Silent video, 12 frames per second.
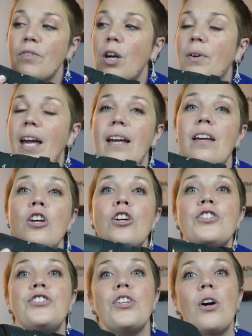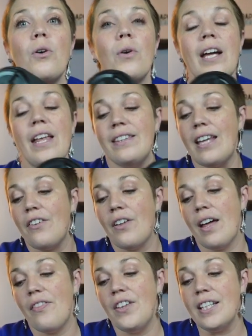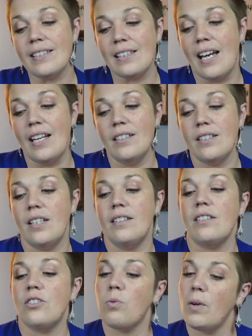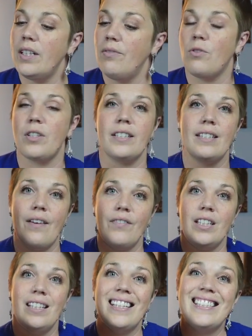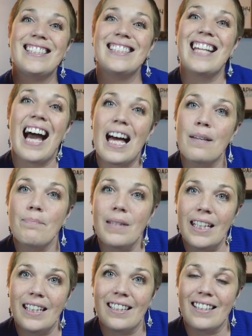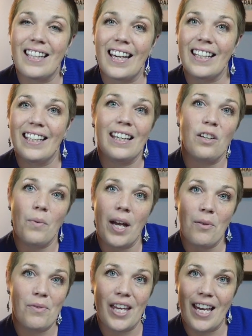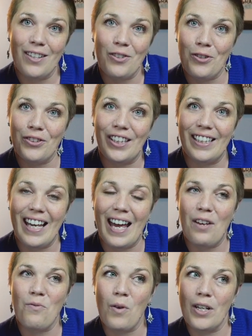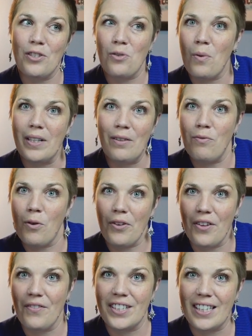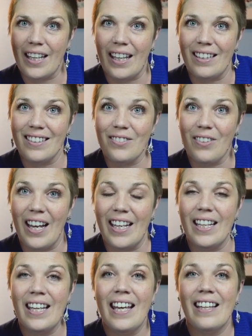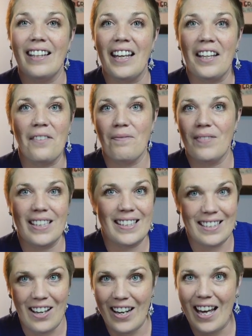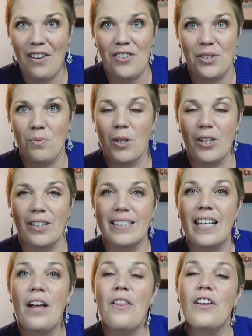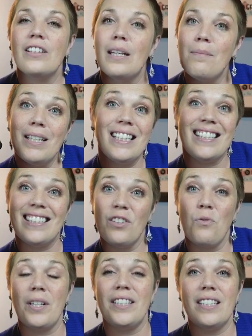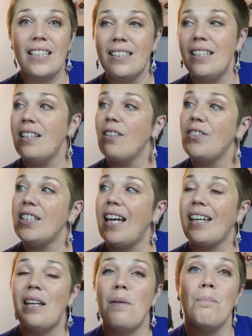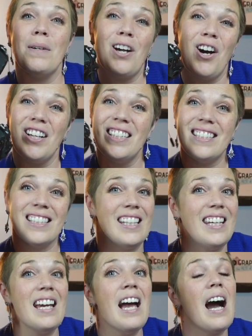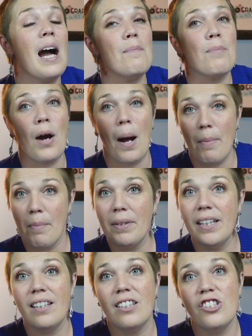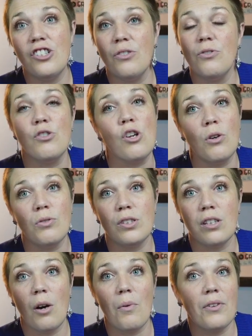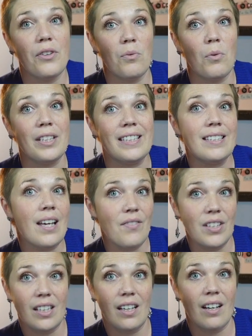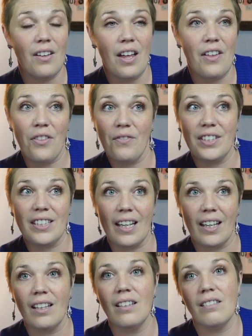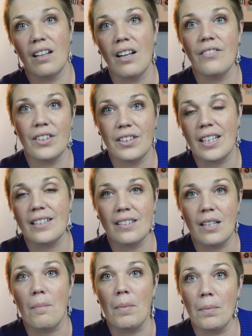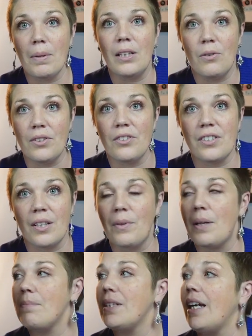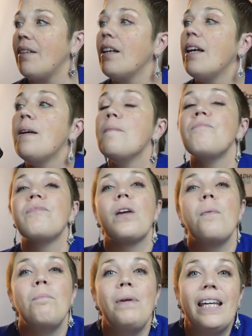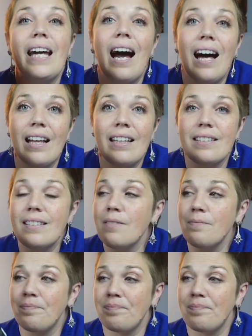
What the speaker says: Okay, so now this lens is a 24 to 70. That does not mean that I can get away with hand holding at 1/24th of a second, right? Like, that's not how this works. The limit is still 1/60th of a second, but honestly, I'm probably gonna shoot no slower than 1/70th of a second. Not, that's a number, but you understand what I'm saying. Because